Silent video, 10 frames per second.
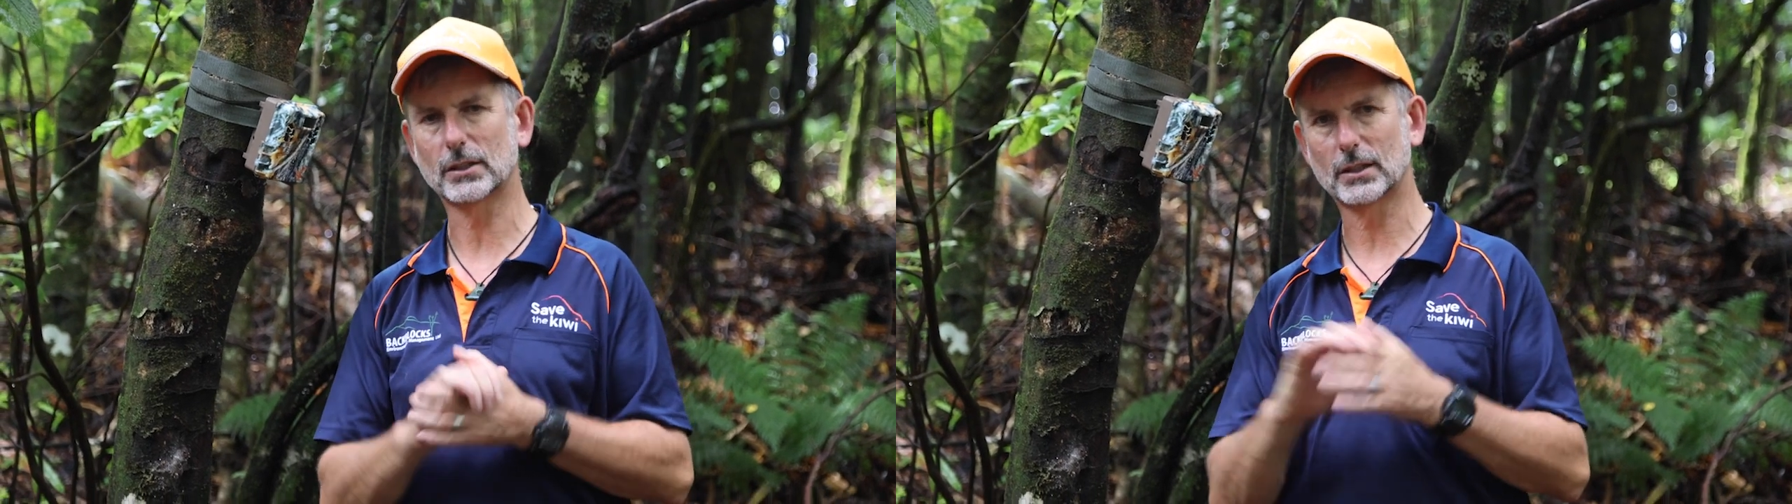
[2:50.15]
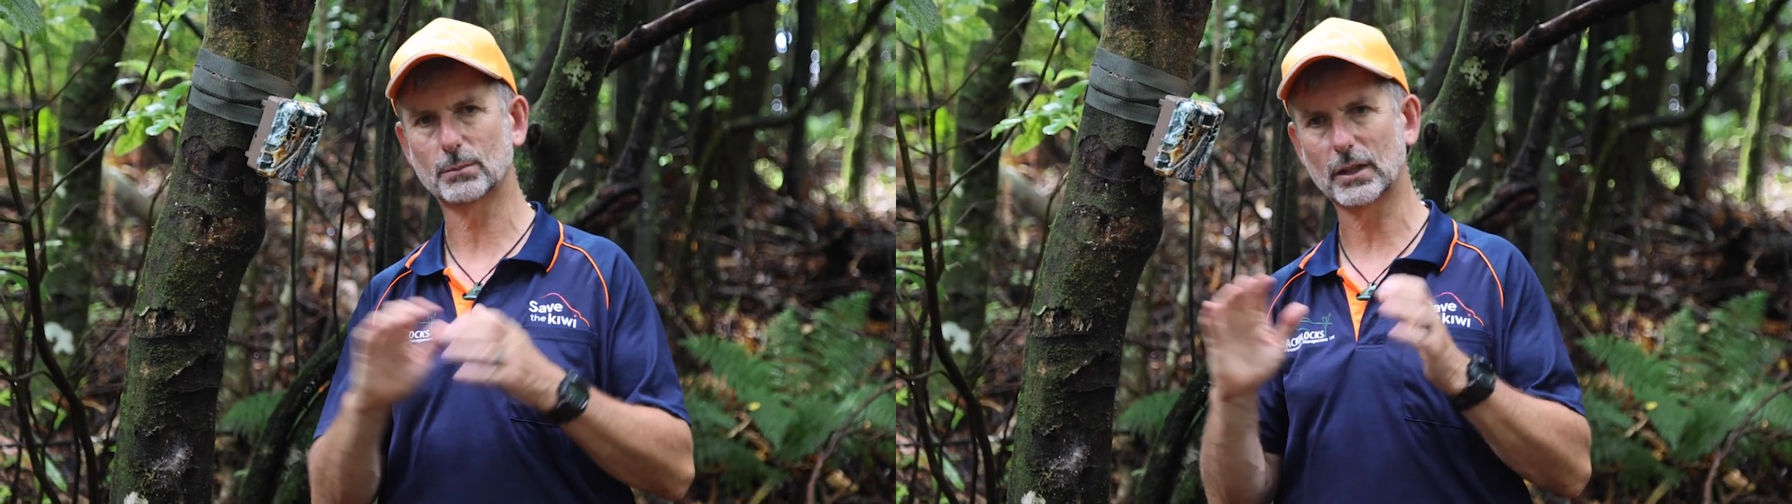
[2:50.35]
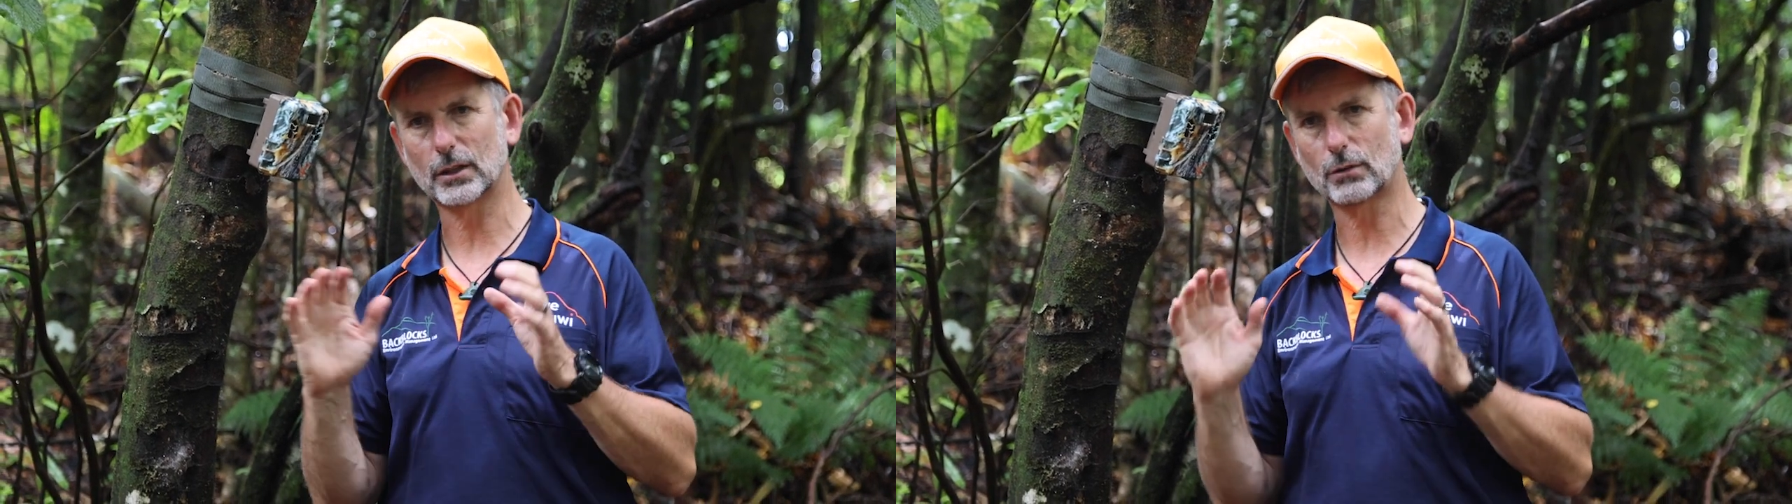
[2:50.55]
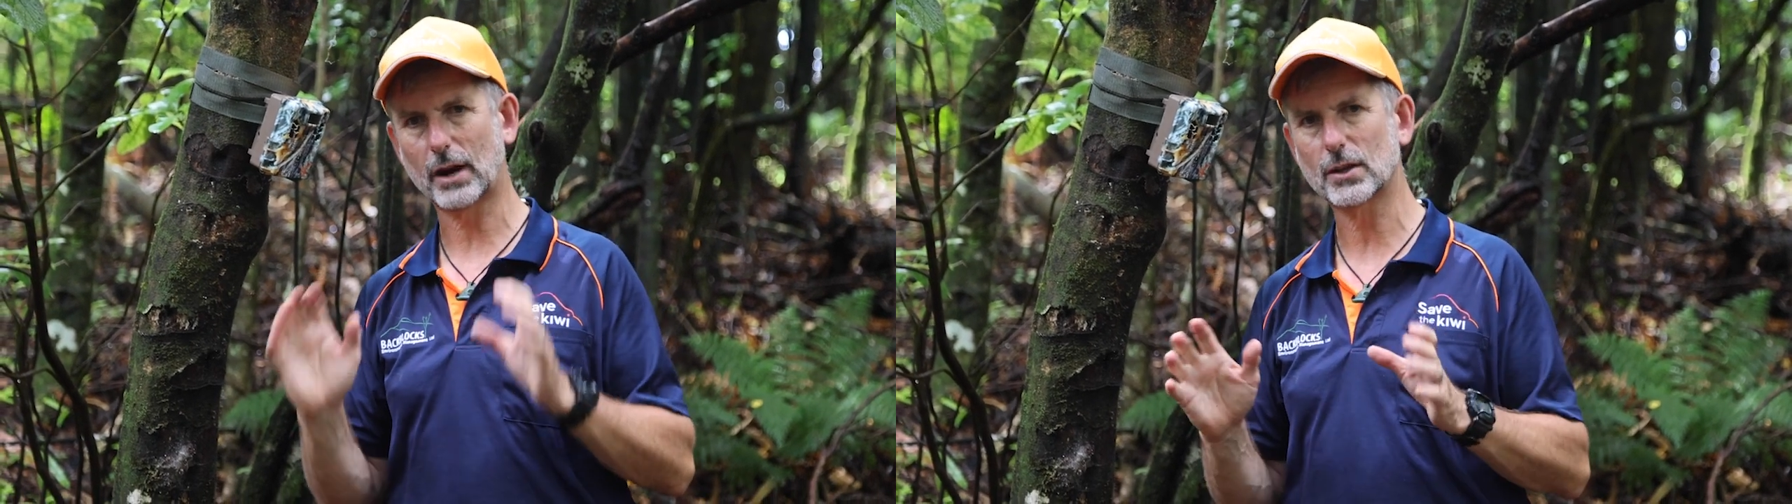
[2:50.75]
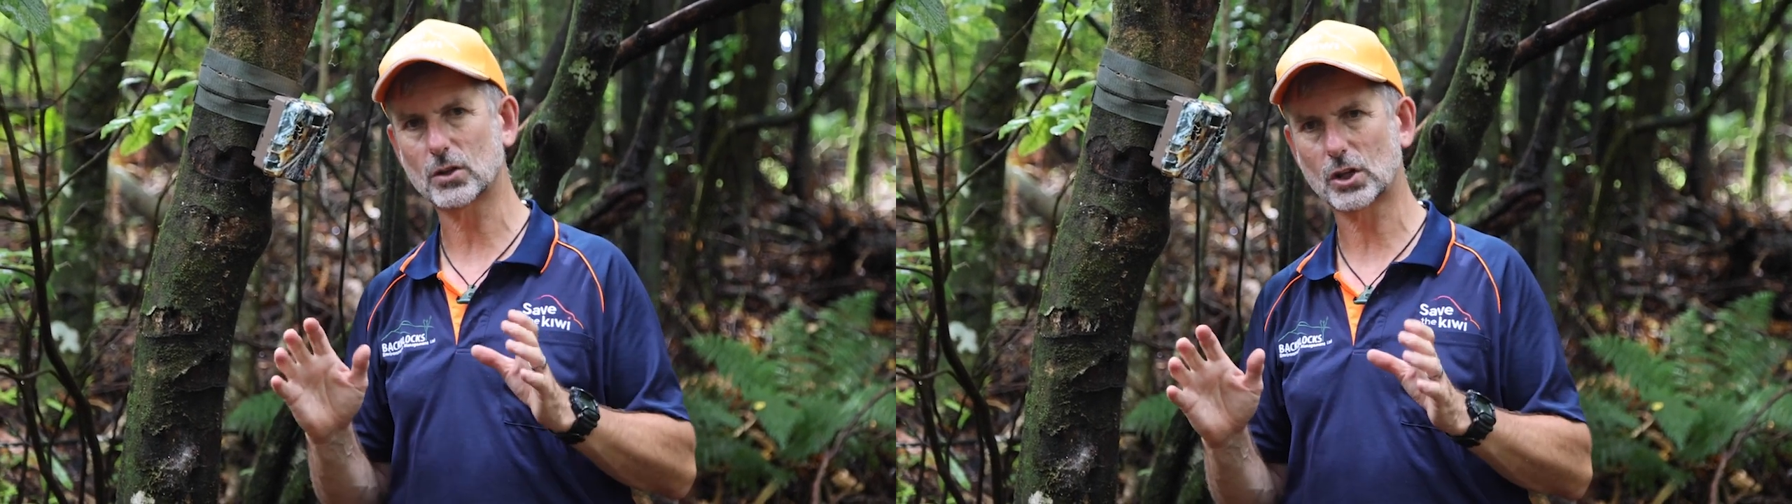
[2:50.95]
to give me the
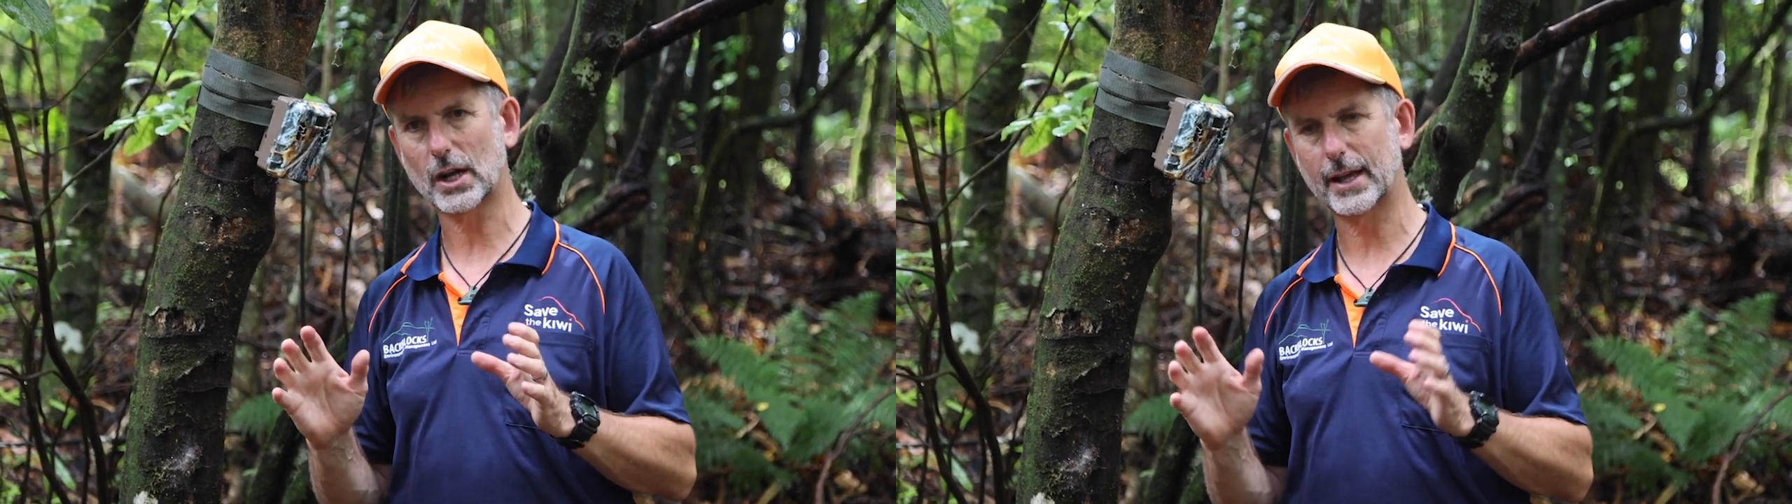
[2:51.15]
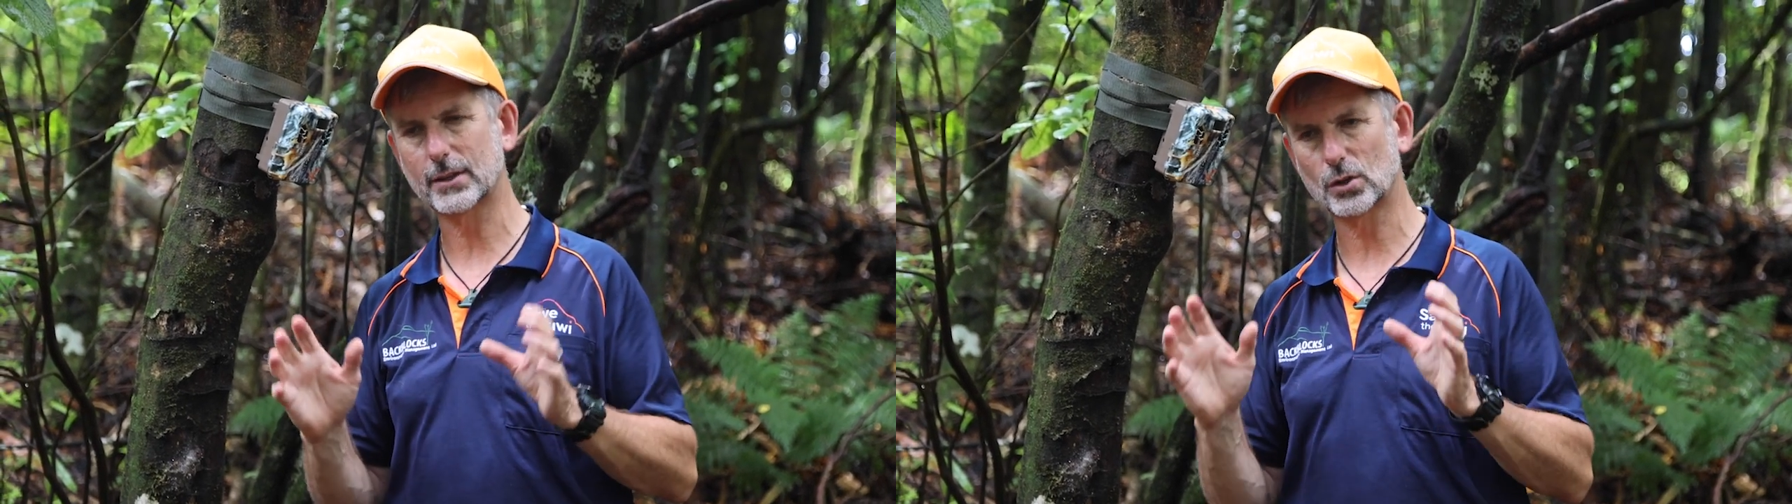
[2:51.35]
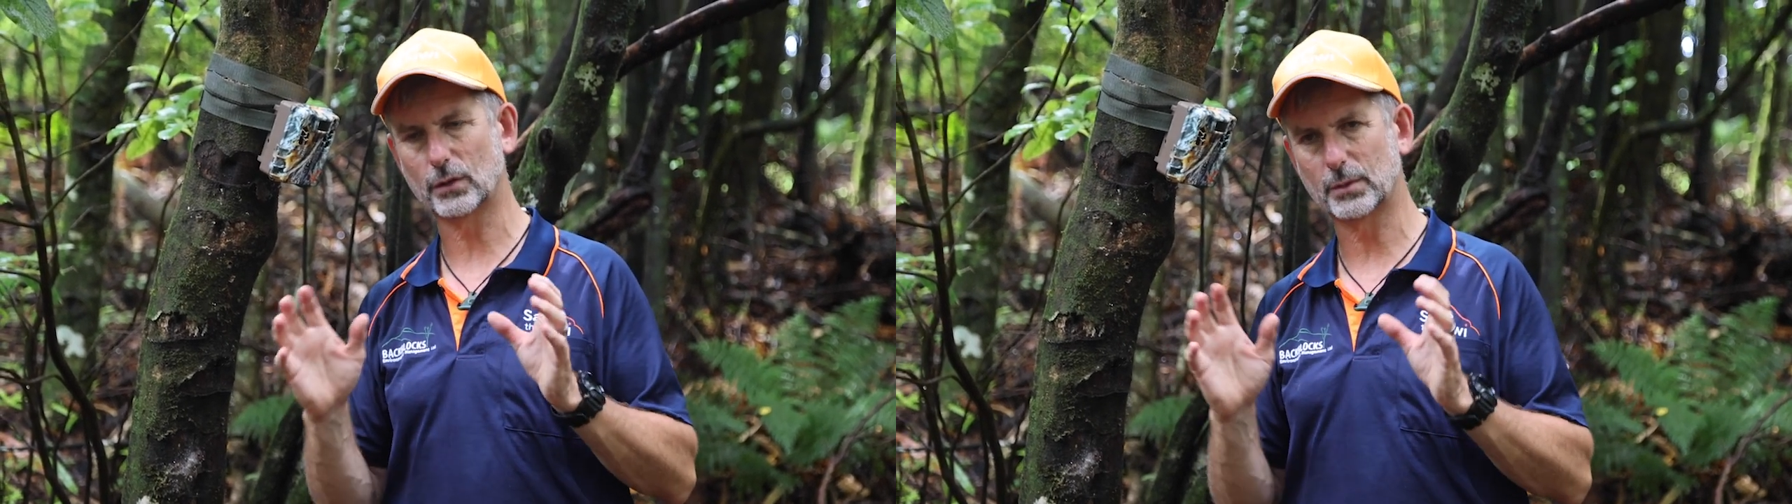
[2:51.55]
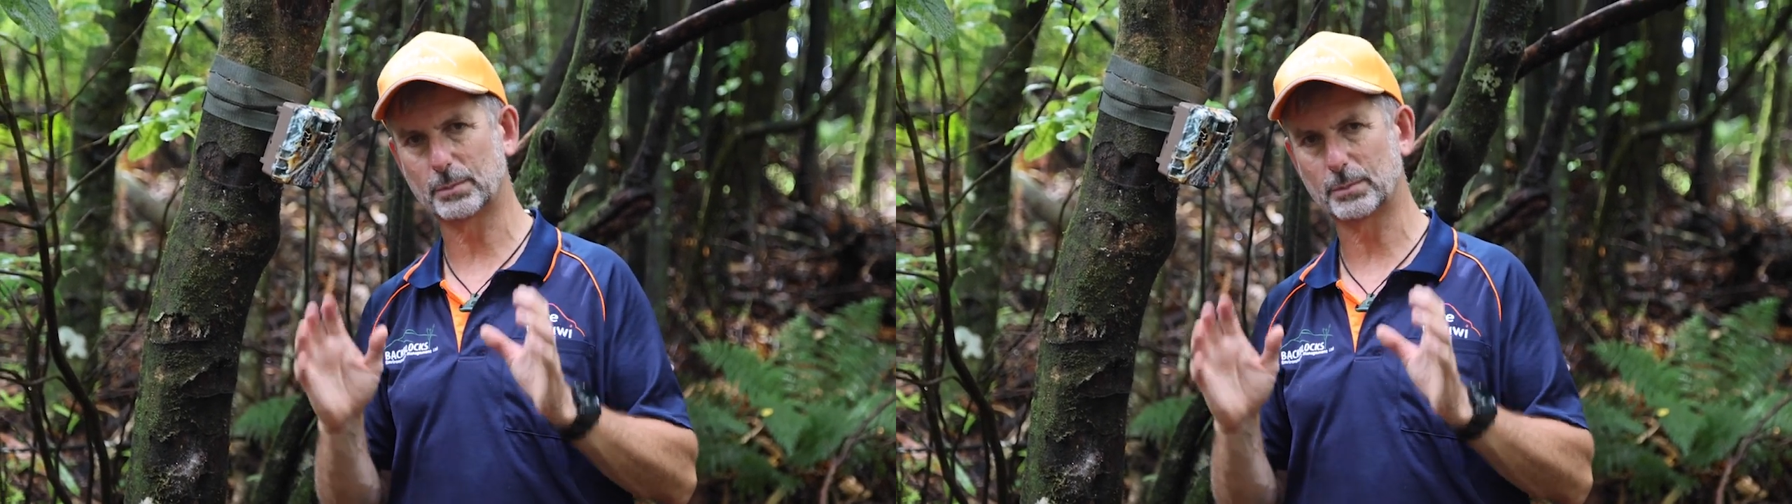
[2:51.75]
greatest chance of